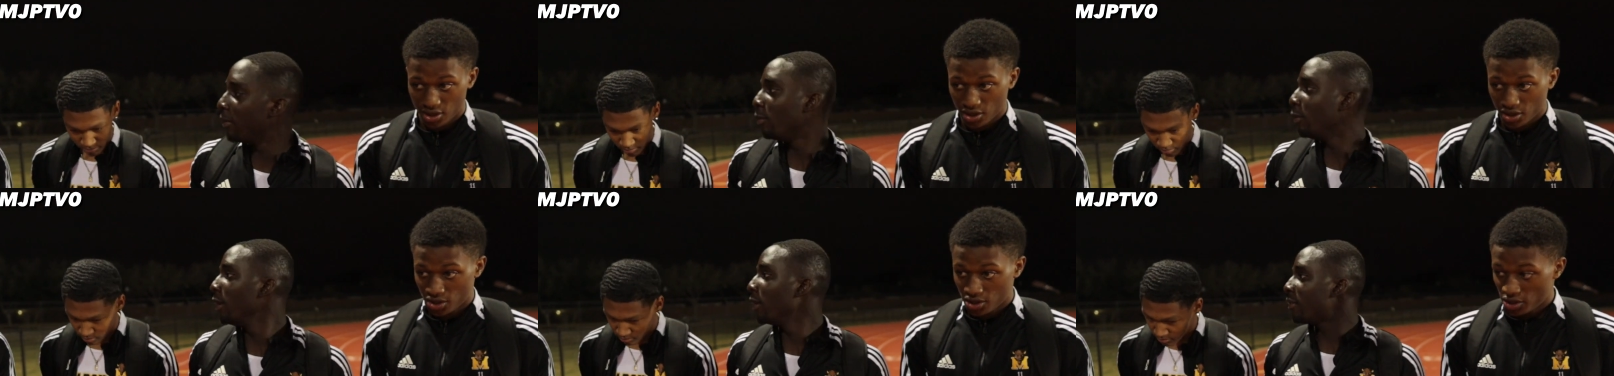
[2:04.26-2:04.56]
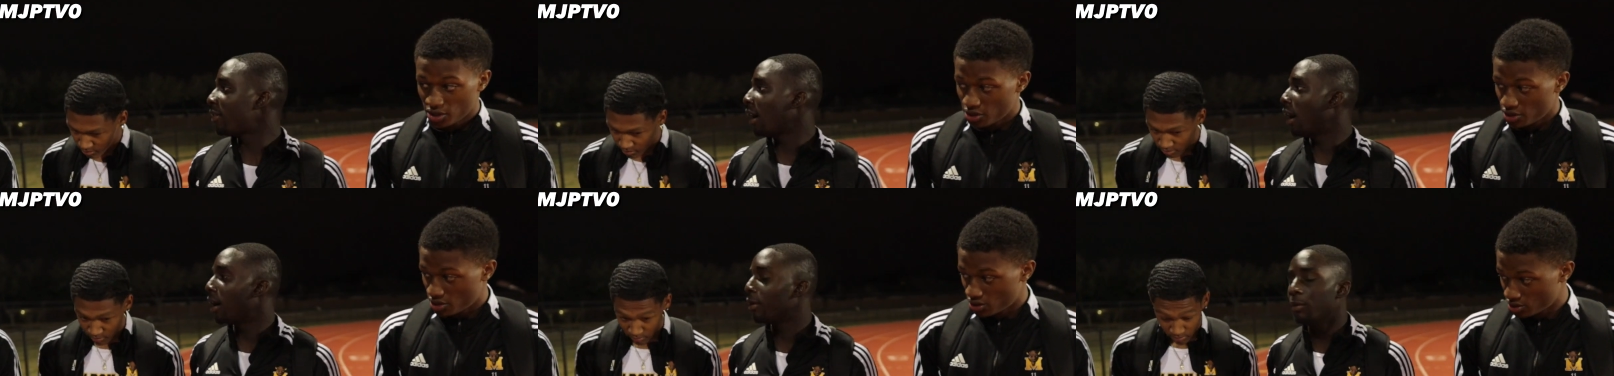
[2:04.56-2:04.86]
Speaker 1: real
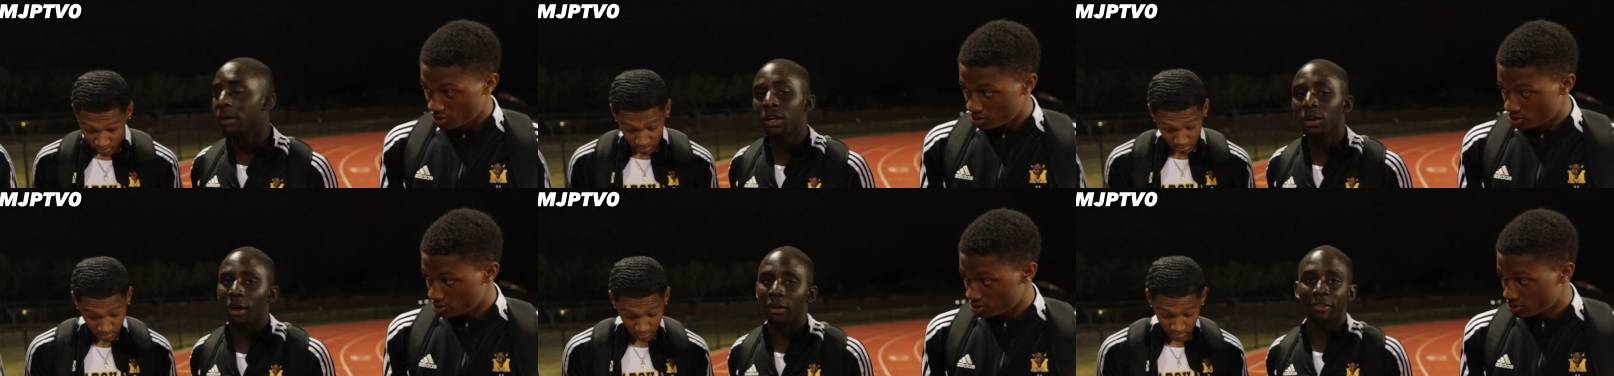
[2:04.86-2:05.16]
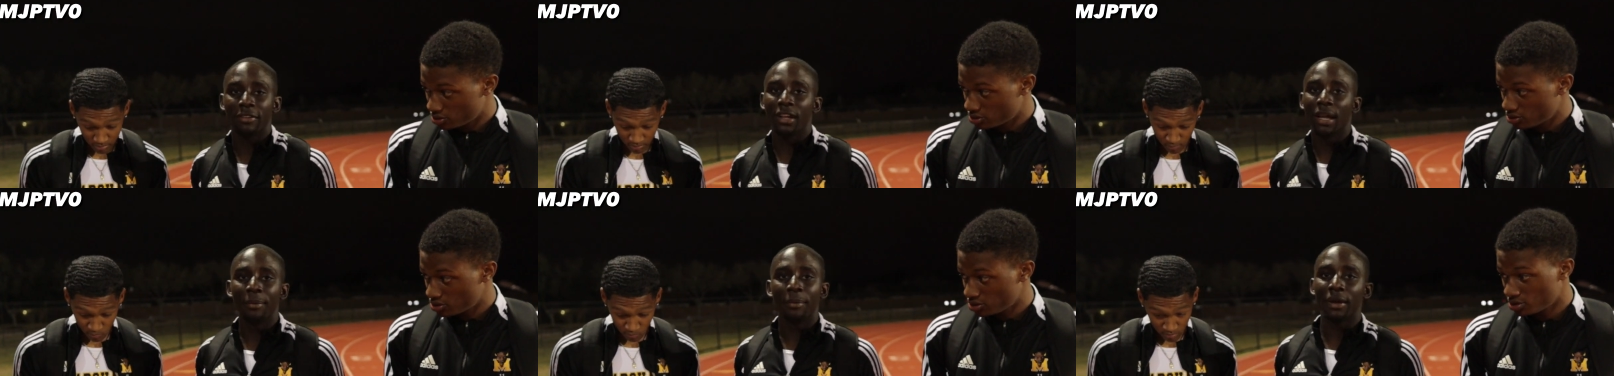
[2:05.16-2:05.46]
talk, we going for
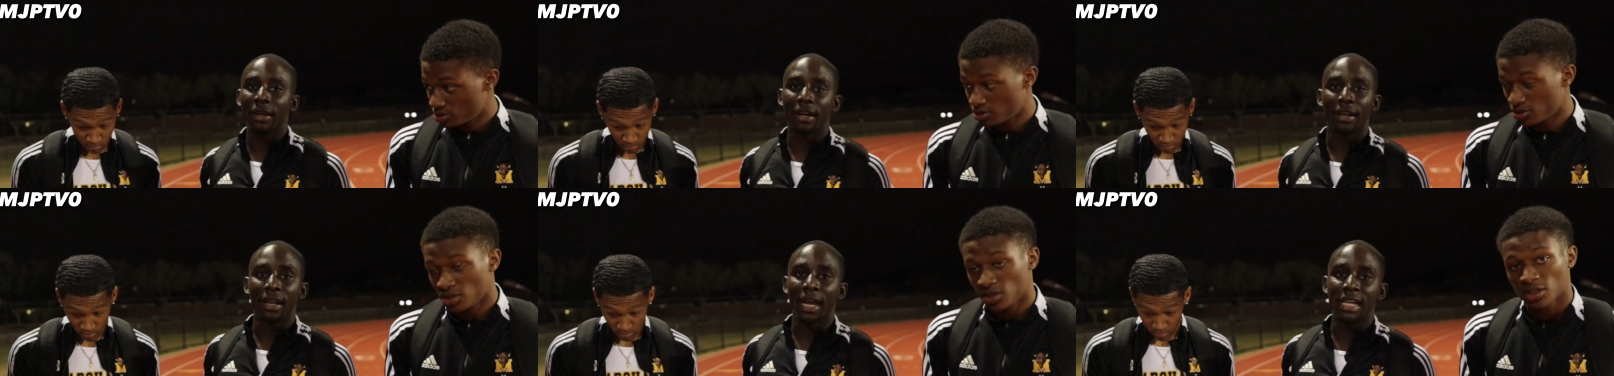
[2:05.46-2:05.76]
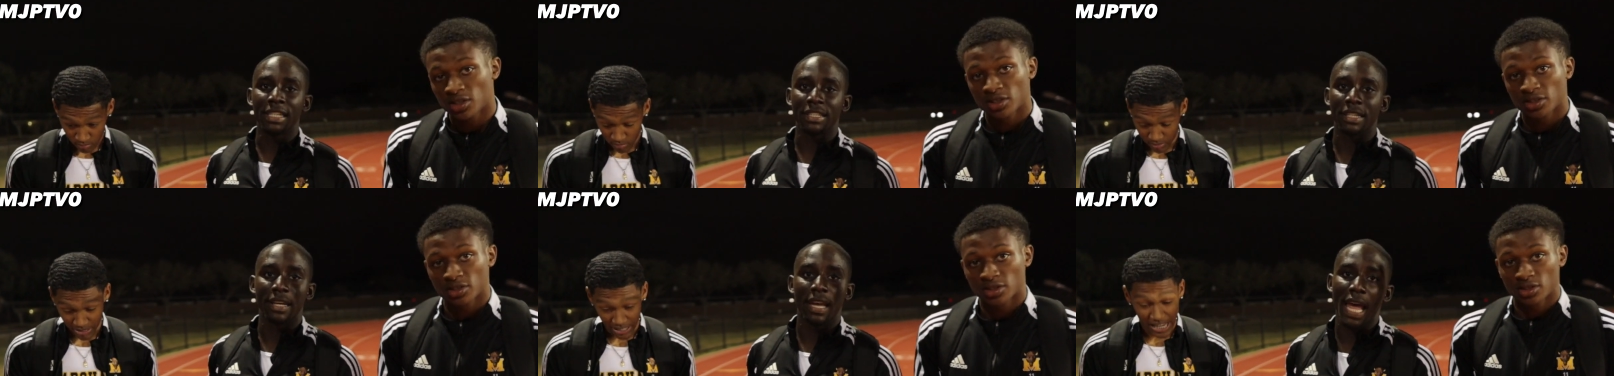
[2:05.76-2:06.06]
number one in the
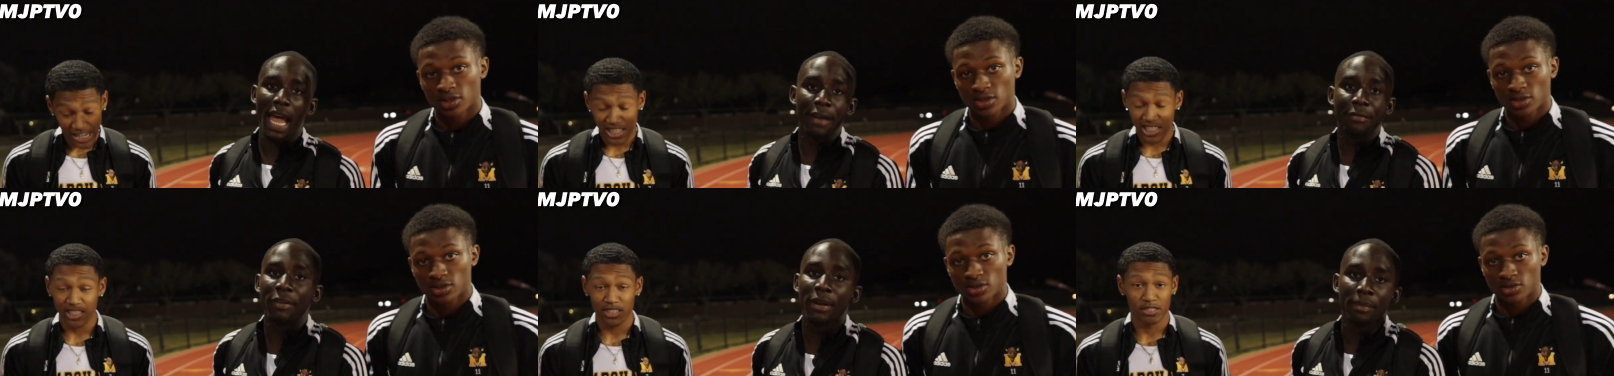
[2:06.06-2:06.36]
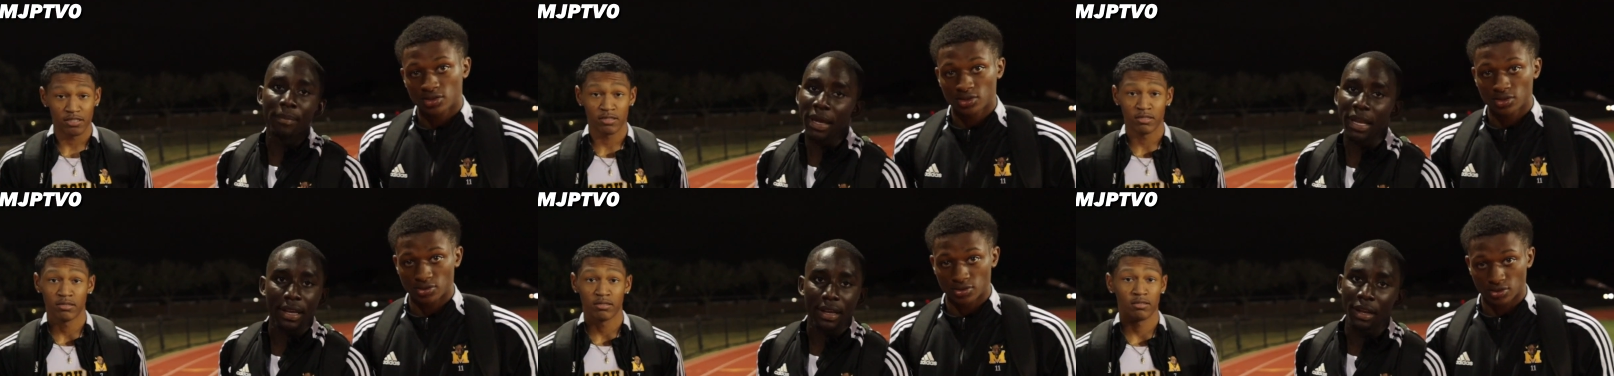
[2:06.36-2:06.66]
nation. nation. Every
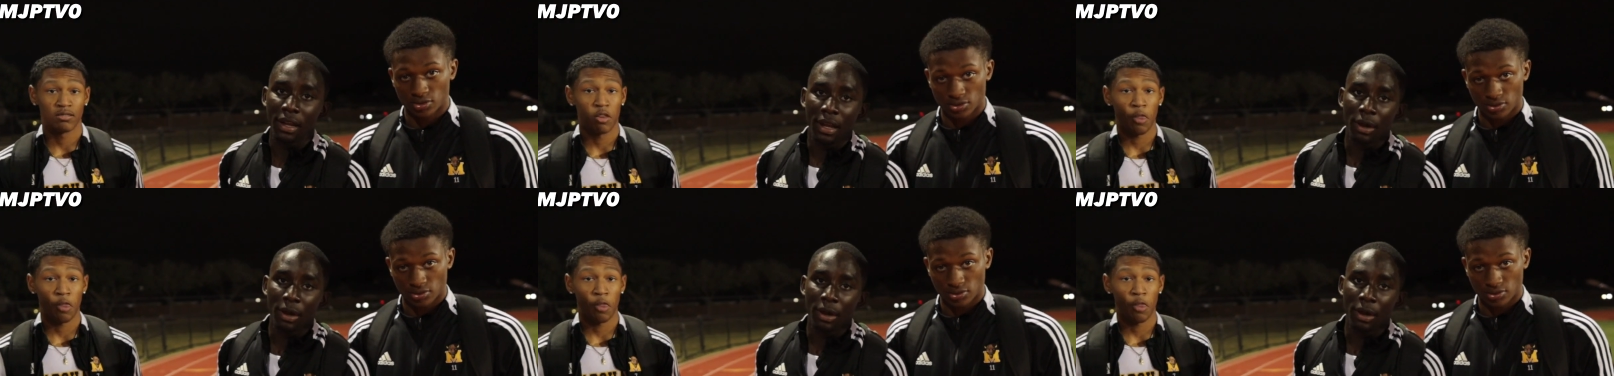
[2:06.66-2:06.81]
meet,